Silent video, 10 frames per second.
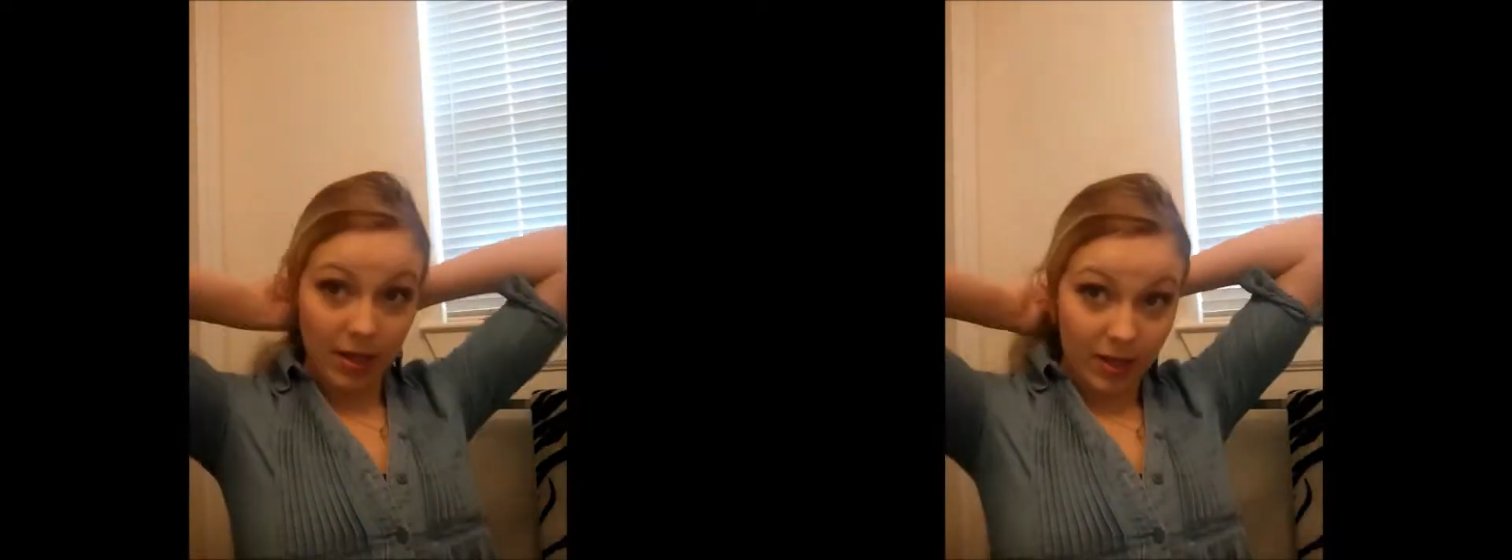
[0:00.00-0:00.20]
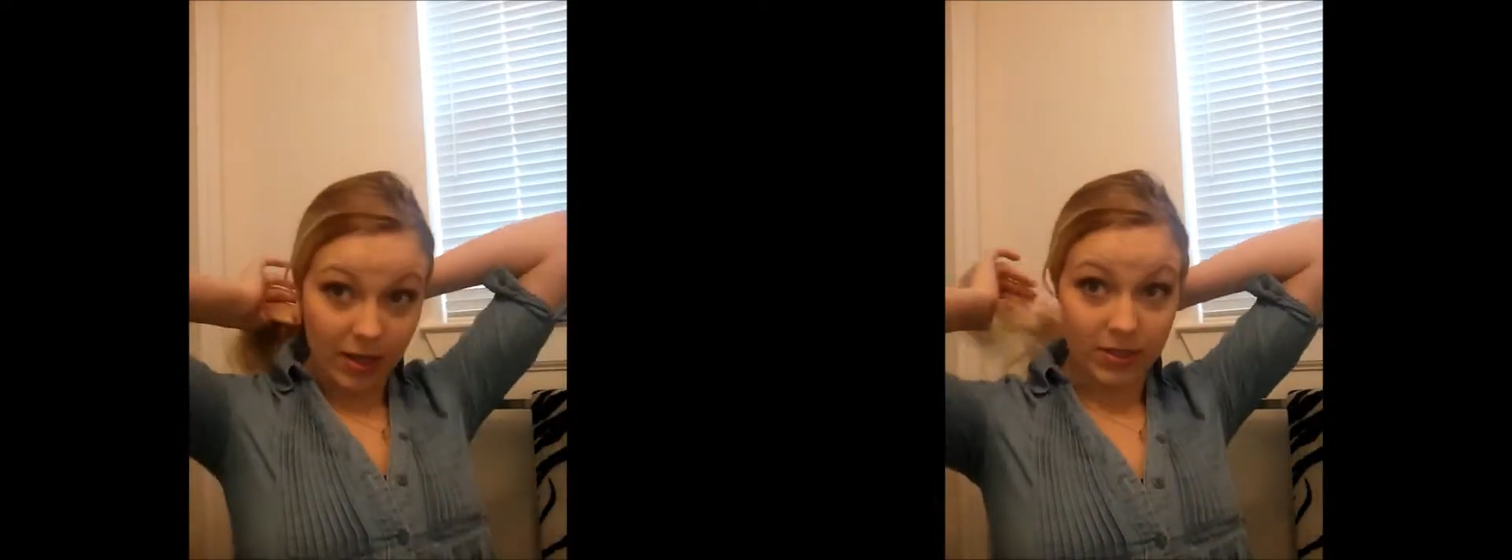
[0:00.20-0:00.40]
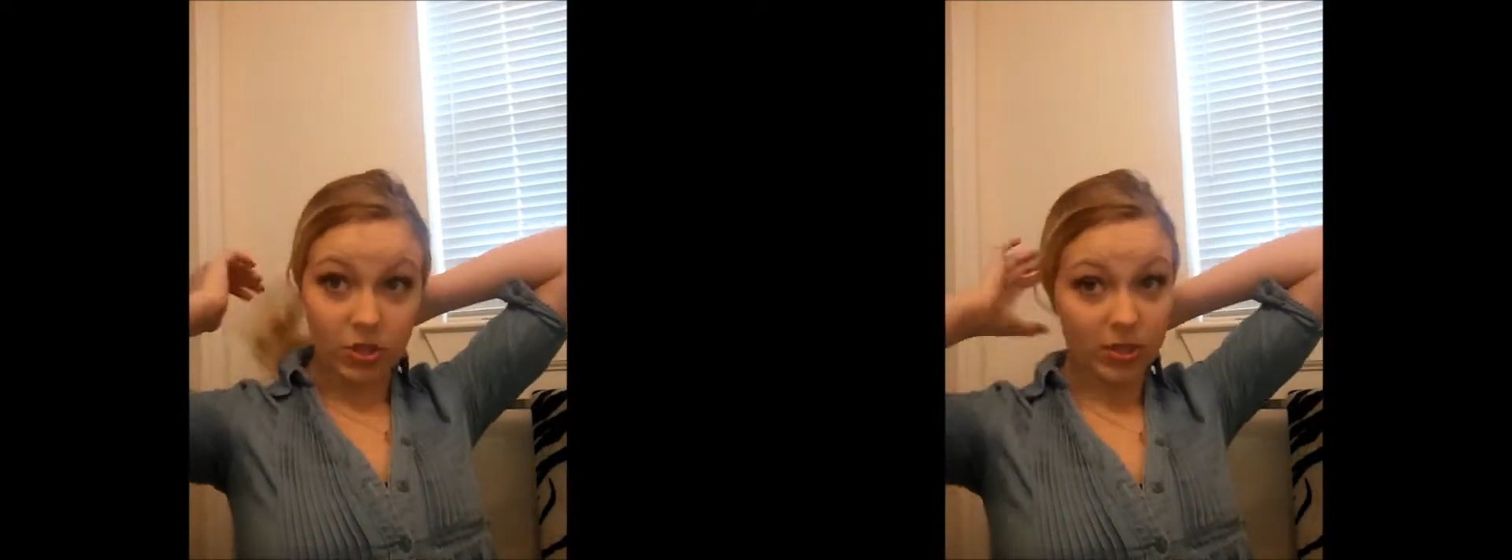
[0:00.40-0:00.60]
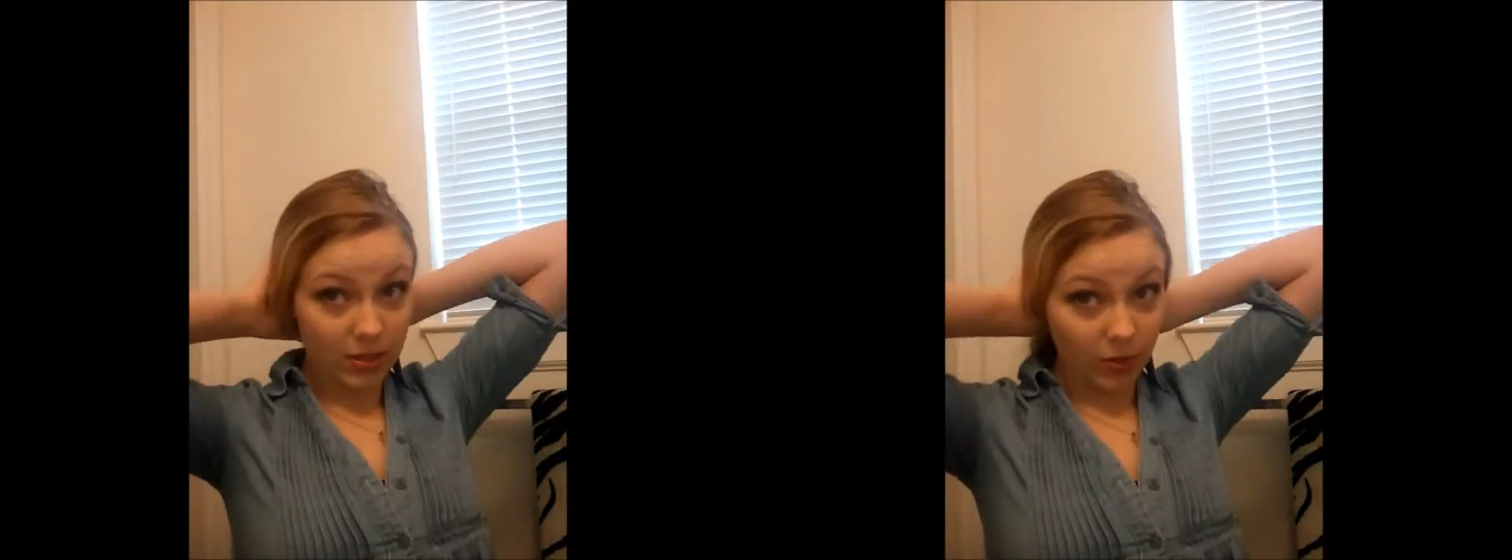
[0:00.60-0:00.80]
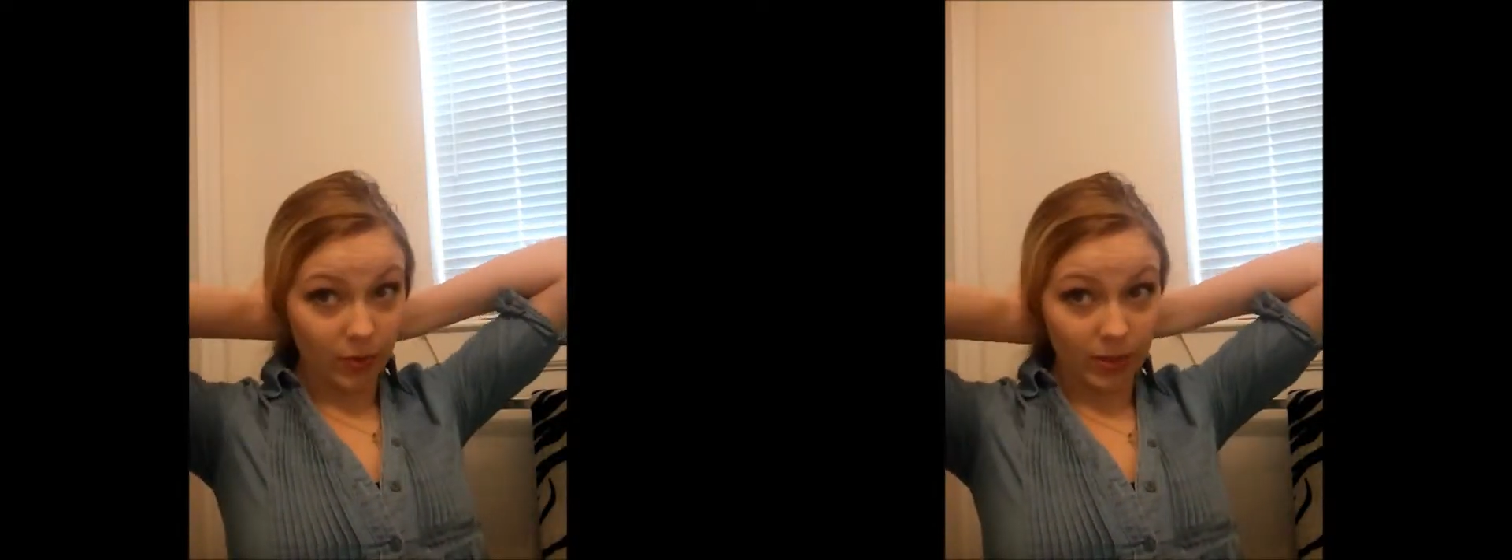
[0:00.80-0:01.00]
is
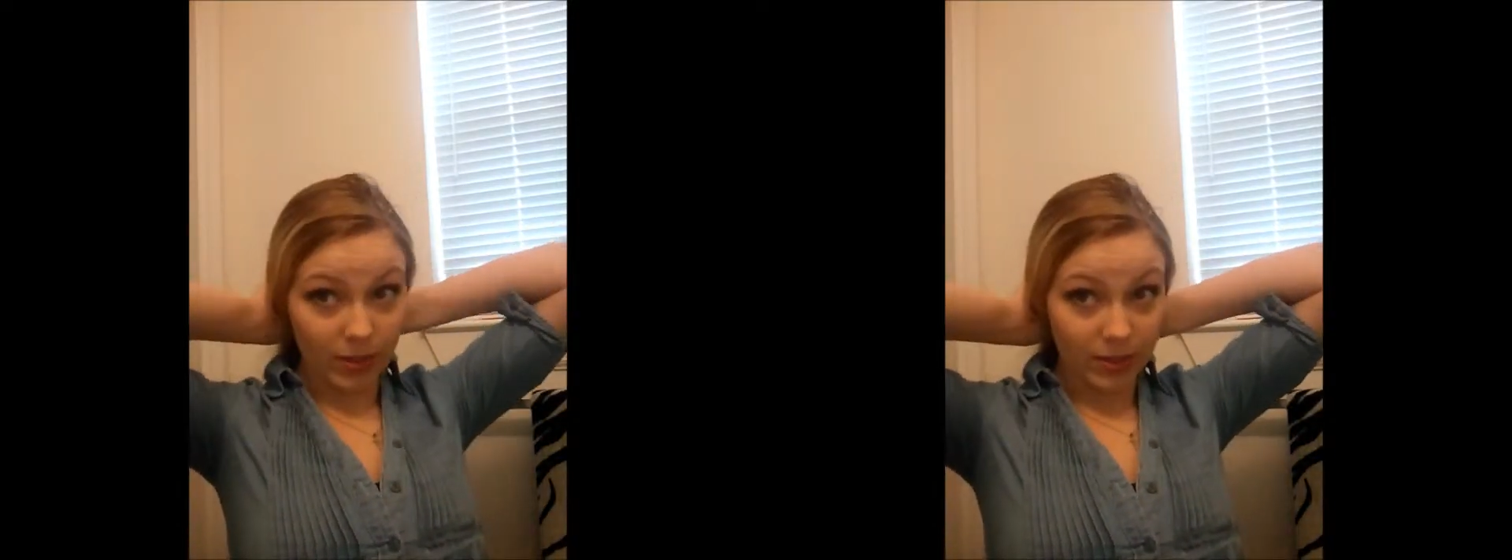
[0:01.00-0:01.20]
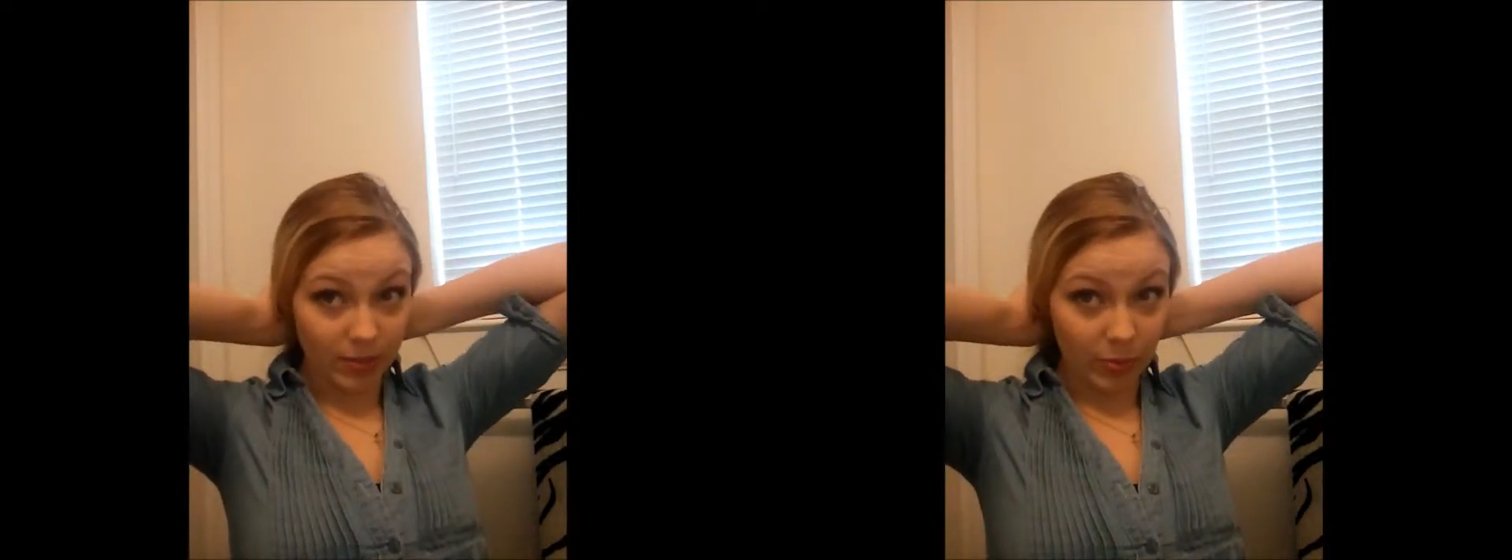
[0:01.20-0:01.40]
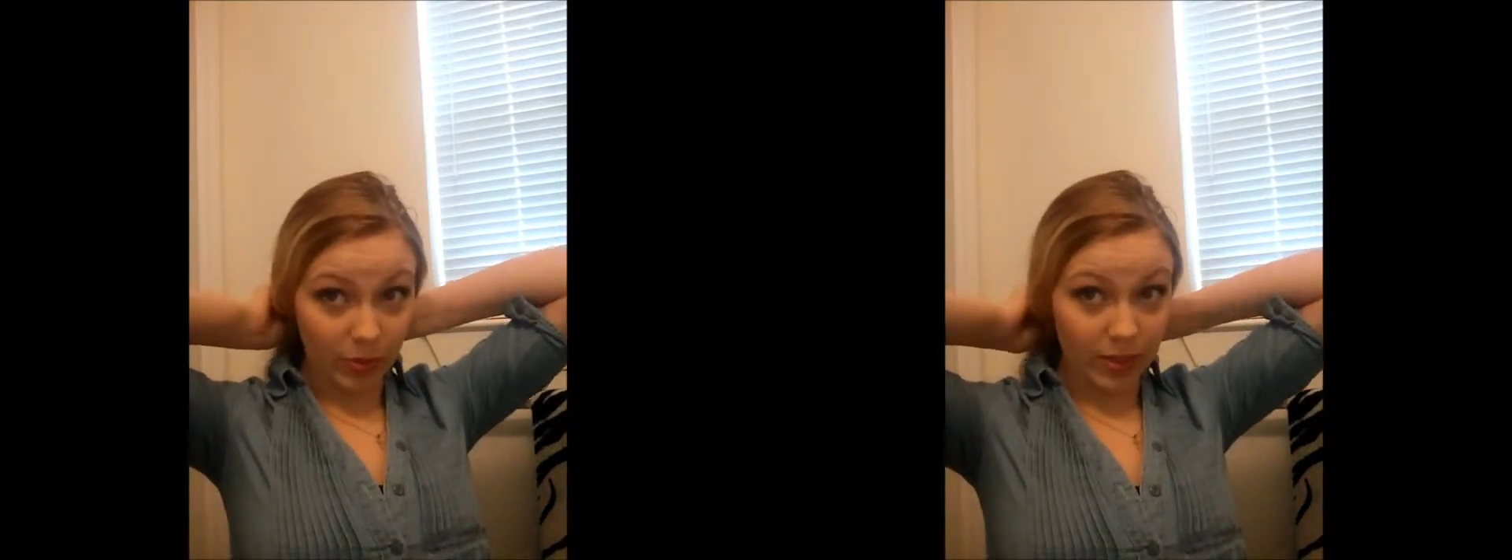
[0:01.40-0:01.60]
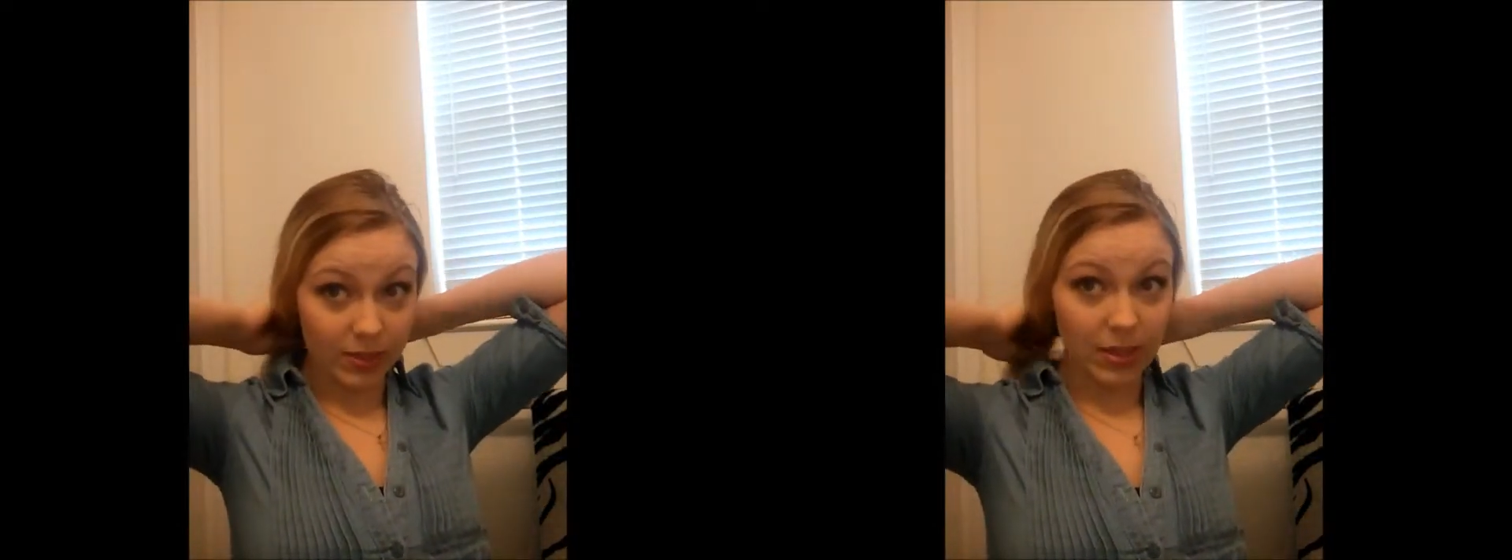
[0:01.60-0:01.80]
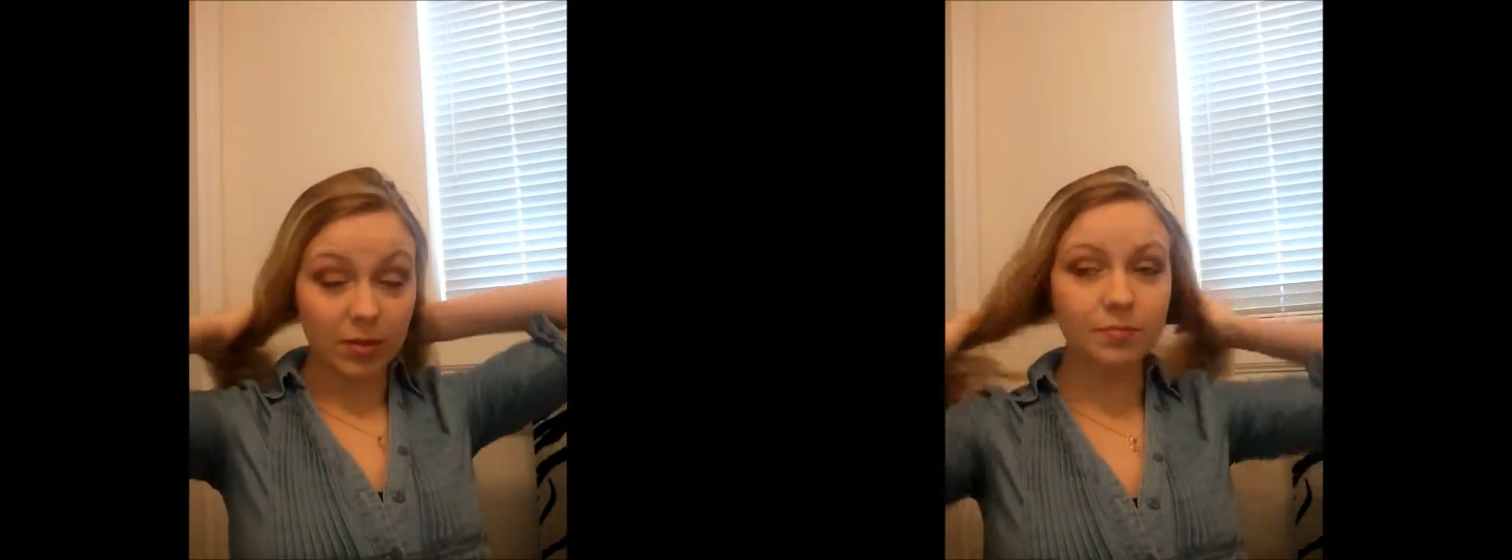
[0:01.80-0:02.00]
just a really simple,
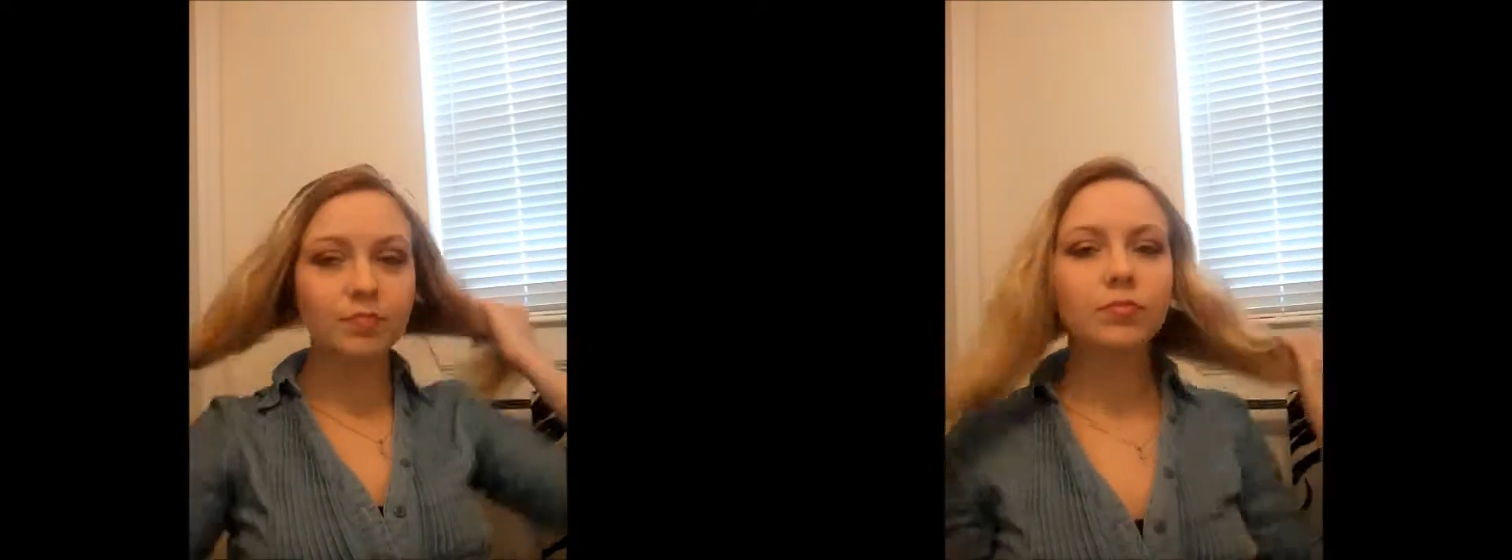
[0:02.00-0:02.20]
easy,